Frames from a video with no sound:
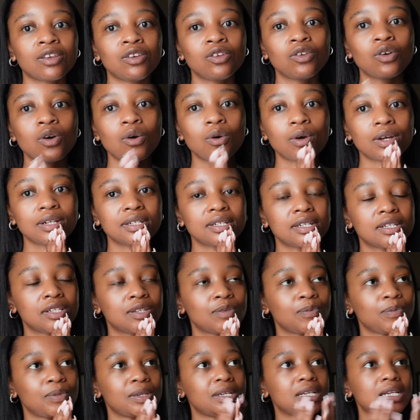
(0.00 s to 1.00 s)
You don't want it
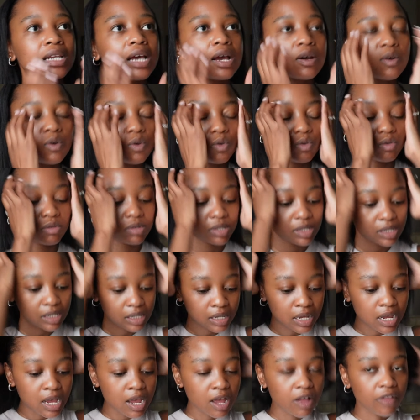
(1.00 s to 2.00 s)
to be like
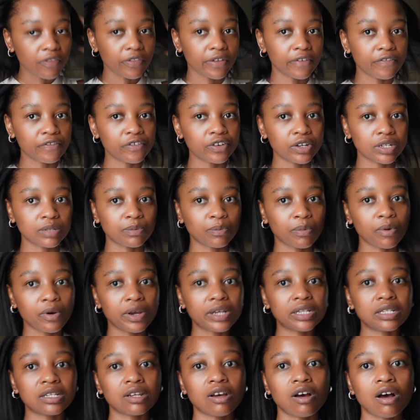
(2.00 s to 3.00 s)
Uguti, the first
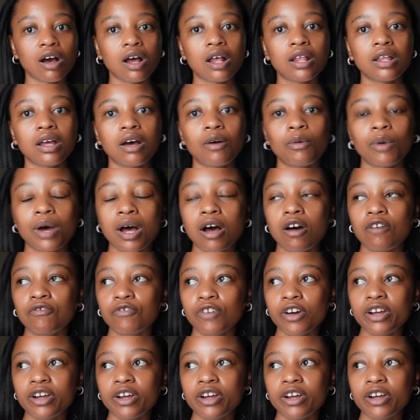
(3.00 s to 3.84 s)
point of